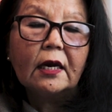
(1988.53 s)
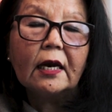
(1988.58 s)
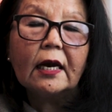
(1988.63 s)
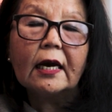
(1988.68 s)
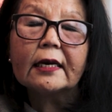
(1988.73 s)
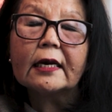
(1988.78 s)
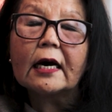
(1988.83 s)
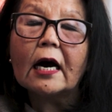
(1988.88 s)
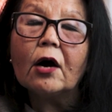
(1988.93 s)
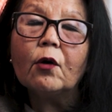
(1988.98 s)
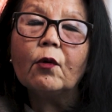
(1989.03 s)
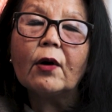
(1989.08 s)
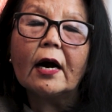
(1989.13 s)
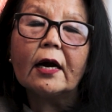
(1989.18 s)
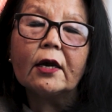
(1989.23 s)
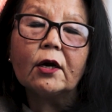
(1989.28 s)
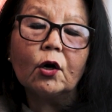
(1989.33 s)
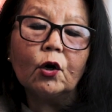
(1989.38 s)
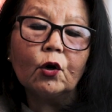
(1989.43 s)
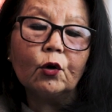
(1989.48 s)
and how
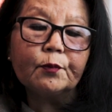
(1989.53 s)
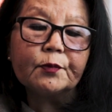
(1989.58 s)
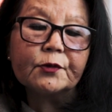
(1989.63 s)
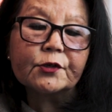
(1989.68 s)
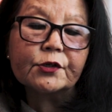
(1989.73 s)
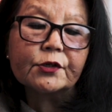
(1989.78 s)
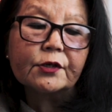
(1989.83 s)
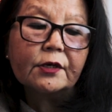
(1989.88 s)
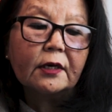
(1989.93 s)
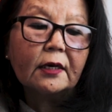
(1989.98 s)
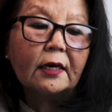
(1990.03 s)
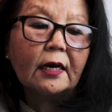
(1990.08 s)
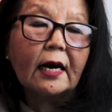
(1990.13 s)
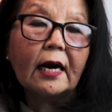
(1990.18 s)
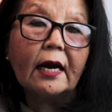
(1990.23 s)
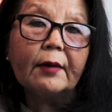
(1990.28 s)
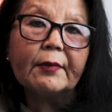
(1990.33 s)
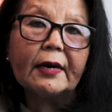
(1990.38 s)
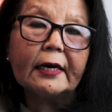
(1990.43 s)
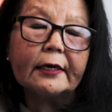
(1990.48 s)
I hoped
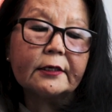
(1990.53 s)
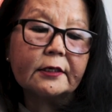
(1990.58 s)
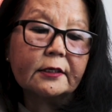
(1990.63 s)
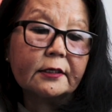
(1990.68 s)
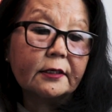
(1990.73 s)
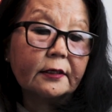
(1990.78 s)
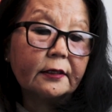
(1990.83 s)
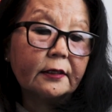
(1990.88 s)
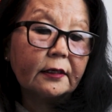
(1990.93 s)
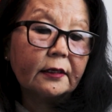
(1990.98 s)
I might."